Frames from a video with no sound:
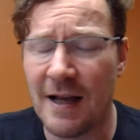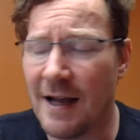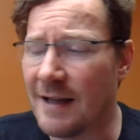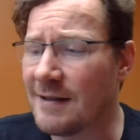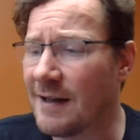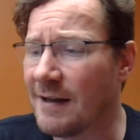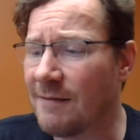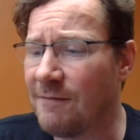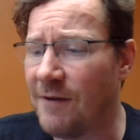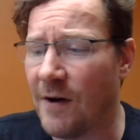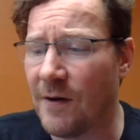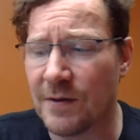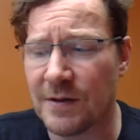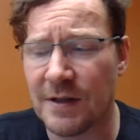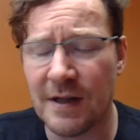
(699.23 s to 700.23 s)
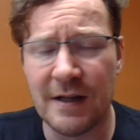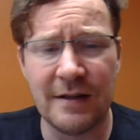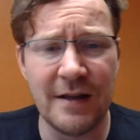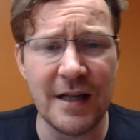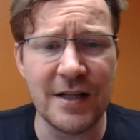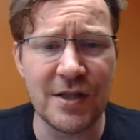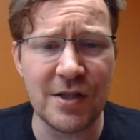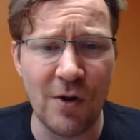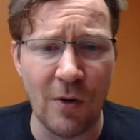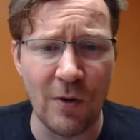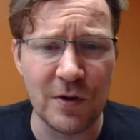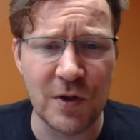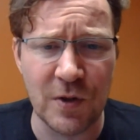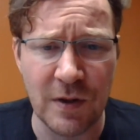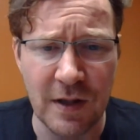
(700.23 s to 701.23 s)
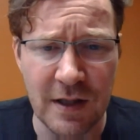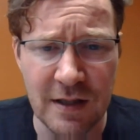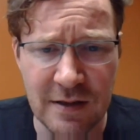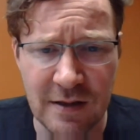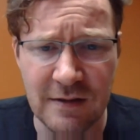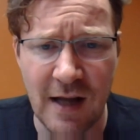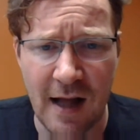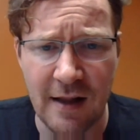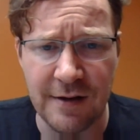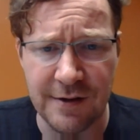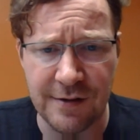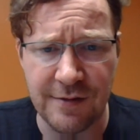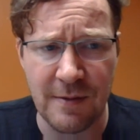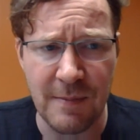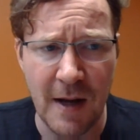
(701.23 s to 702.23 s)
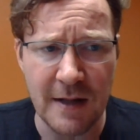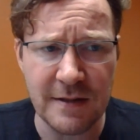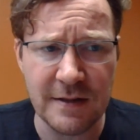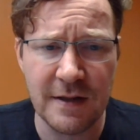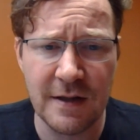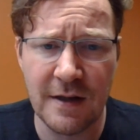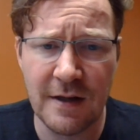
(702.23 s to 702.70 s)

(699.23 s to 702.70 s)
It's like, folks, they stole trillions of dollars from us.